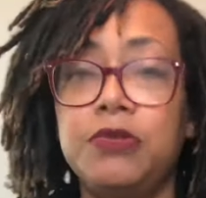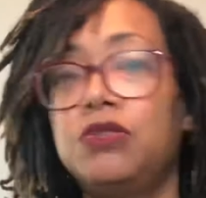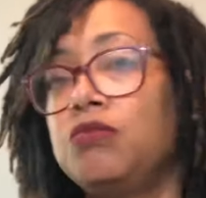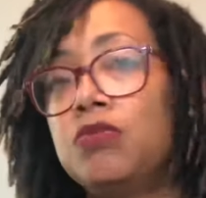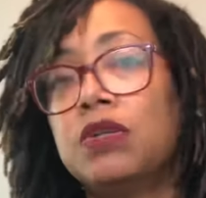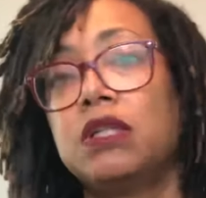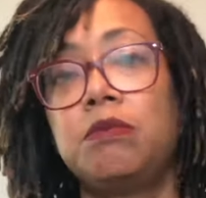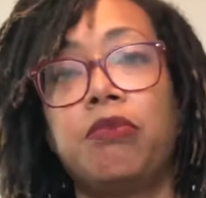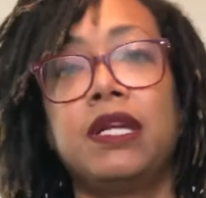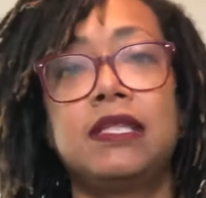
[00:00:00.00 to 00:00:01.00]
you really
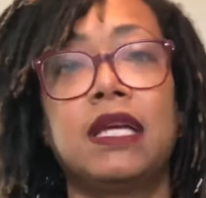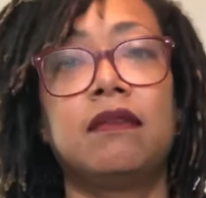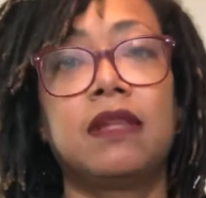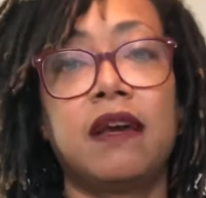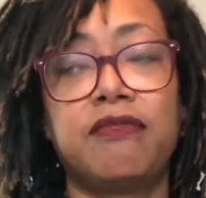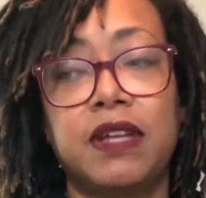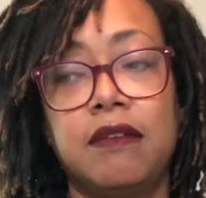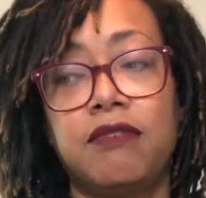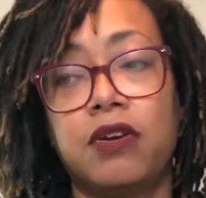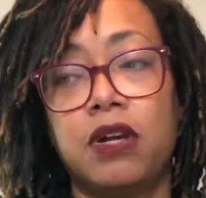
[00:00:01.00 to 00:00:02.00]
break down that
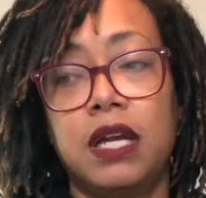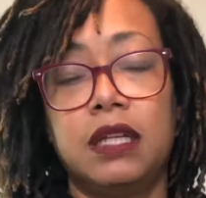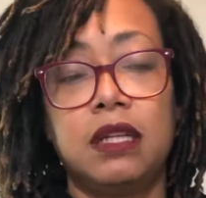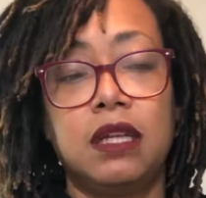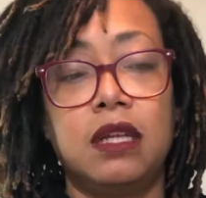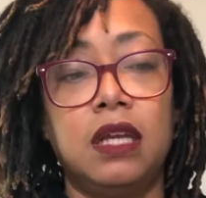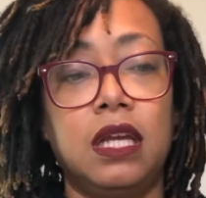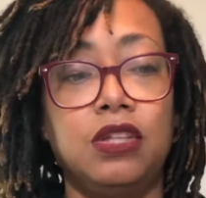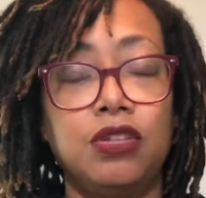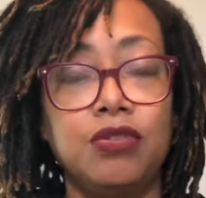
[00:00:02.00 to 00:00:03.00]
flavor and
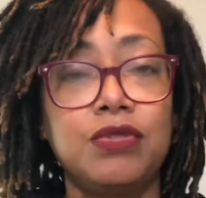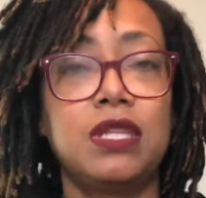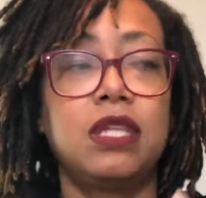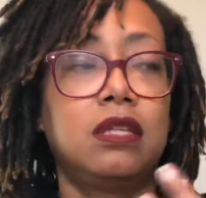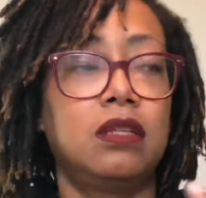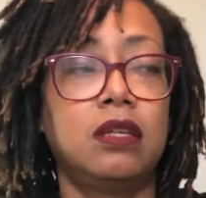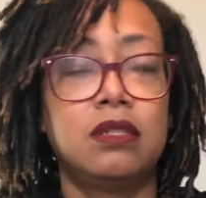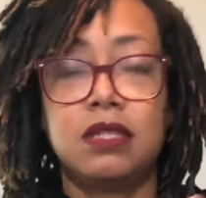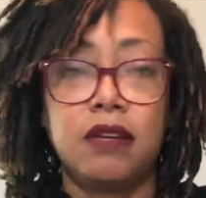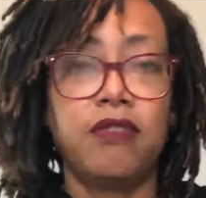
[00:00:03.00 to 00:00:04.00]
use it in
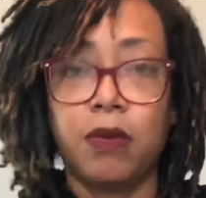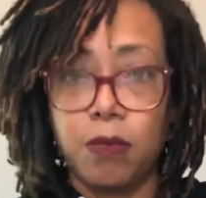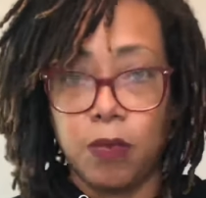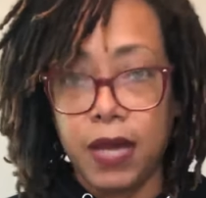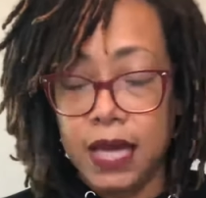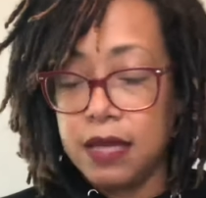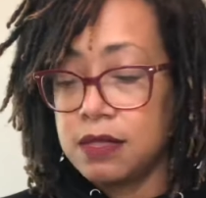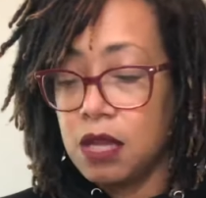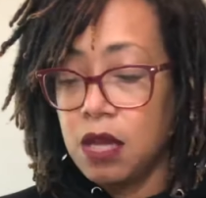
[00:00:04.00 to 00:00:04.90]
different ways.